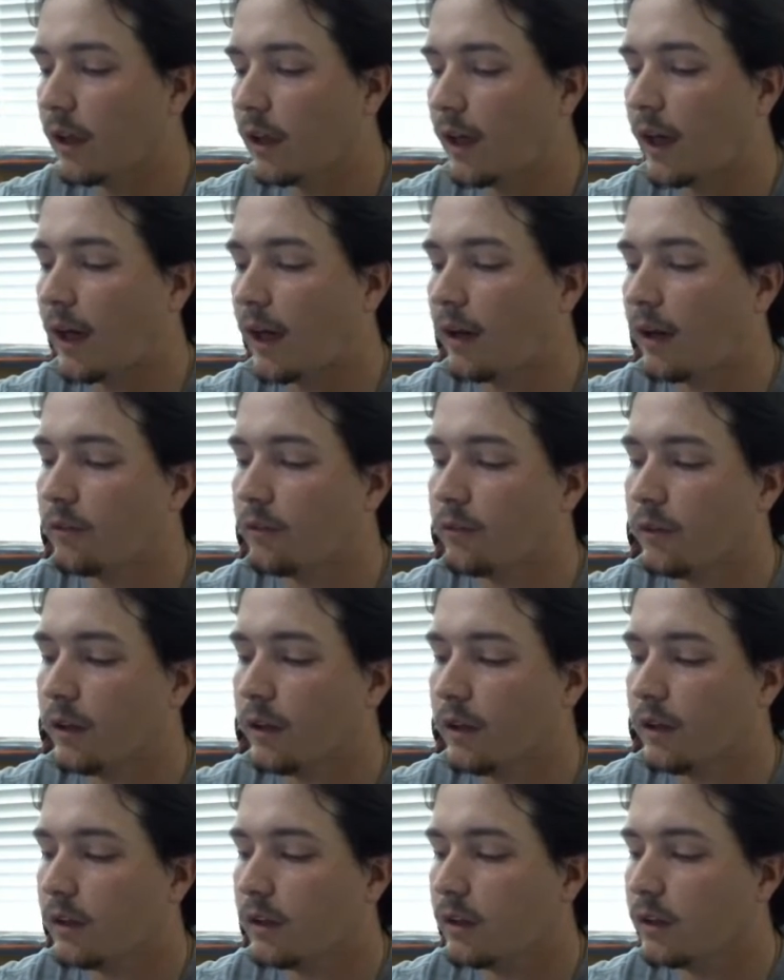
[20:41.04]
have
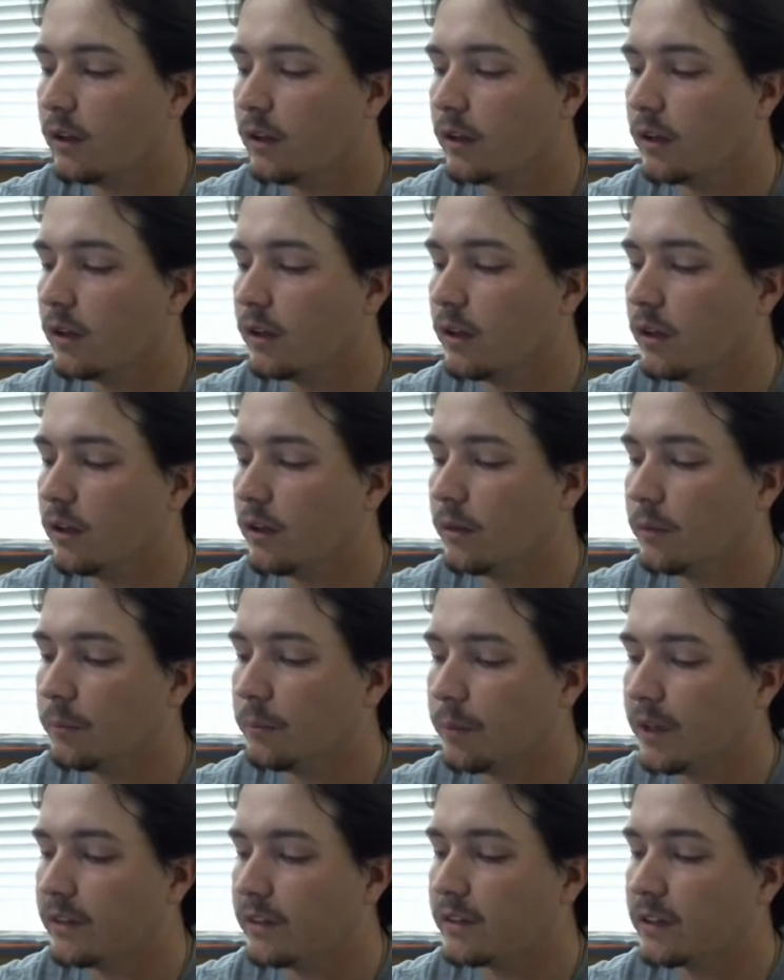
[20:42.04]

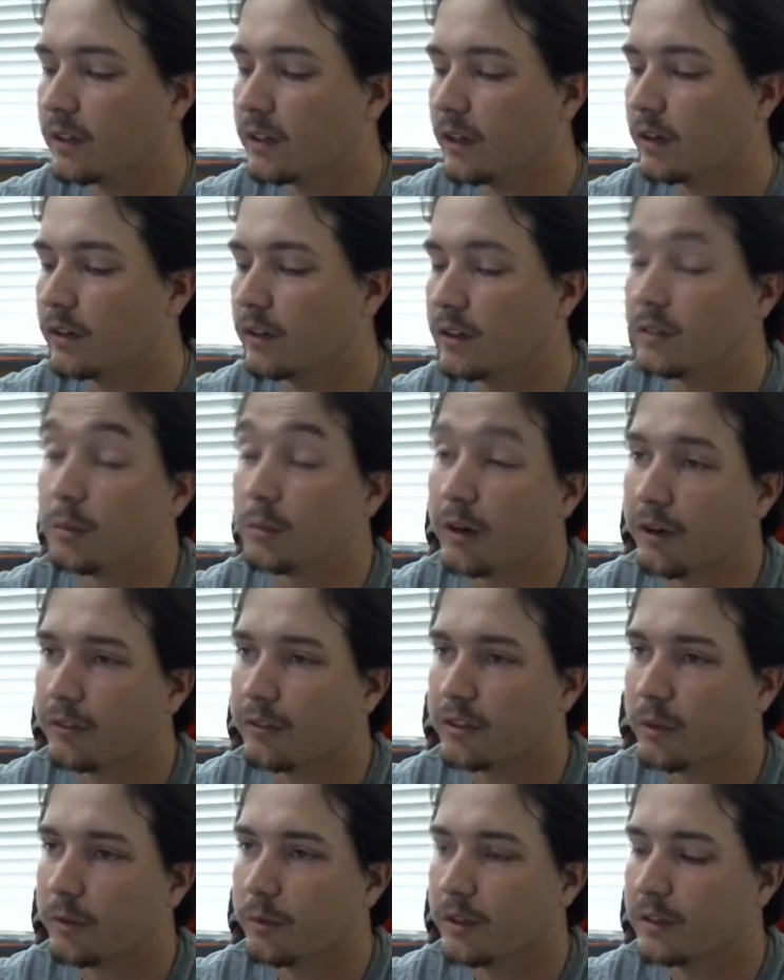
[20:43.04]
basically our Digimon have
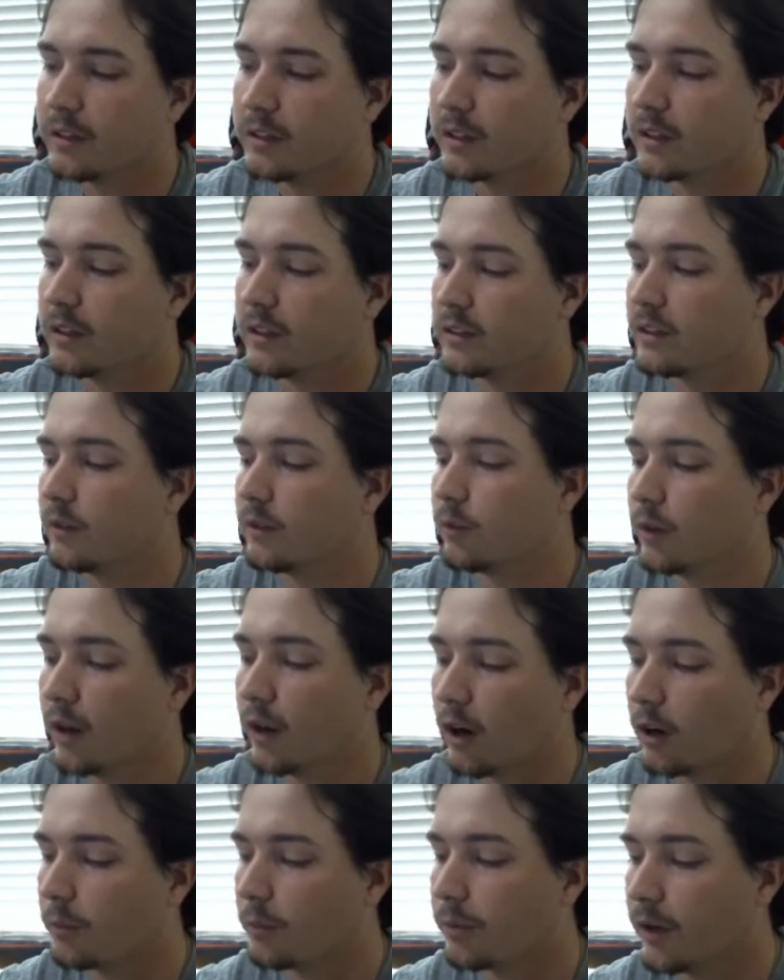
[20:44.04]
summoning sickness. If we
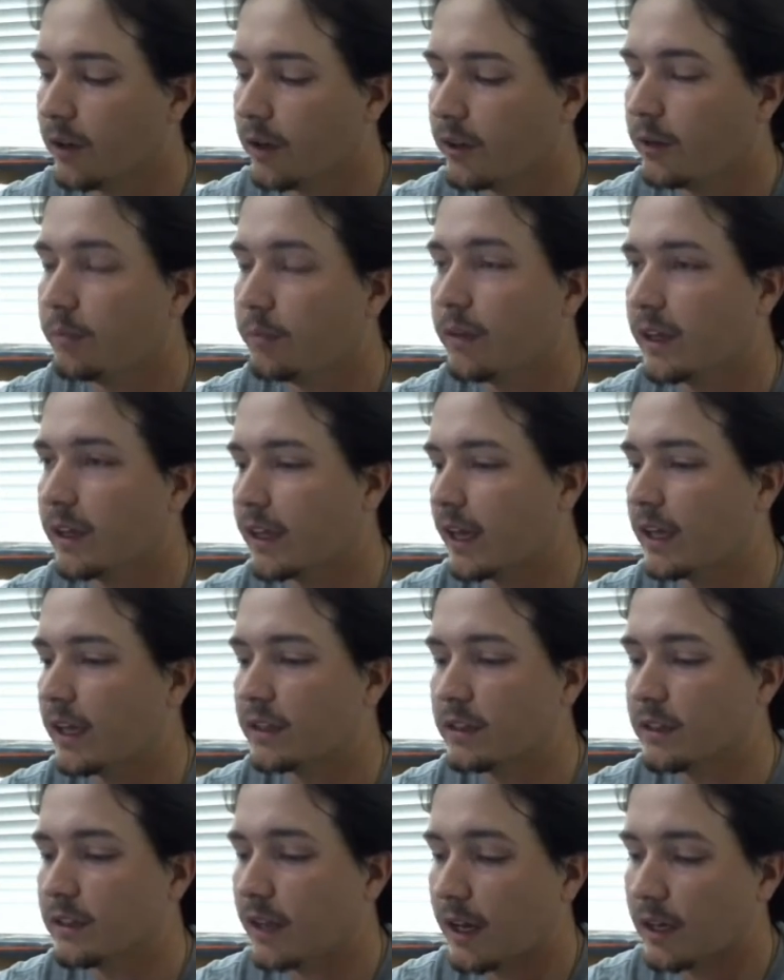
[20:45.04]
hard play them, they
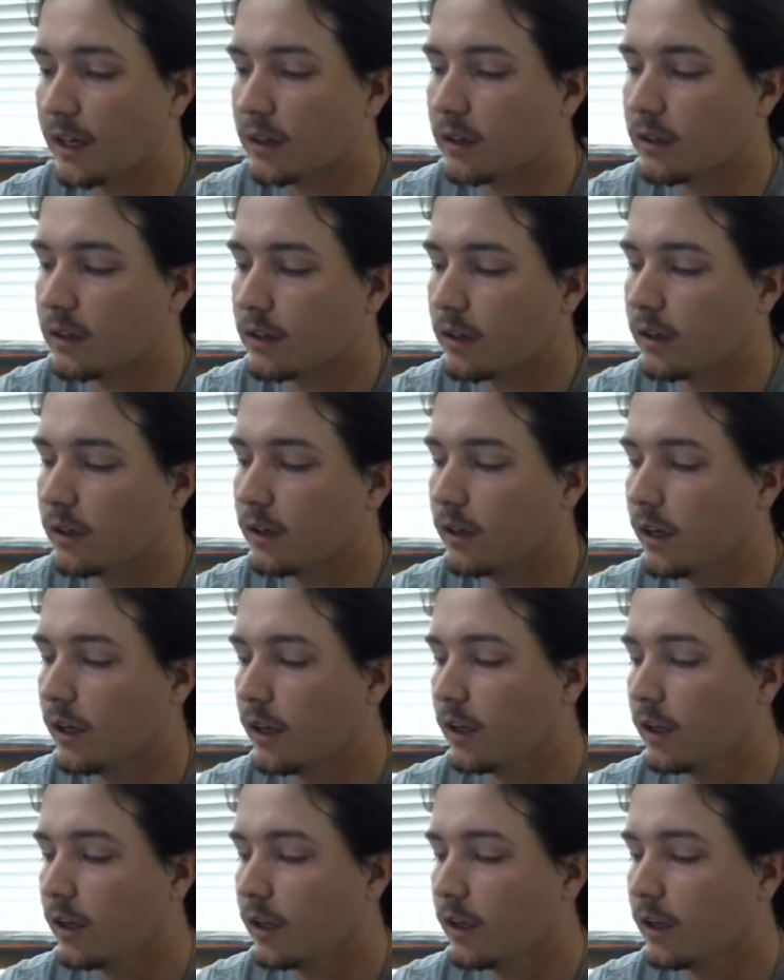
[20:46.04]
can't attack the turn.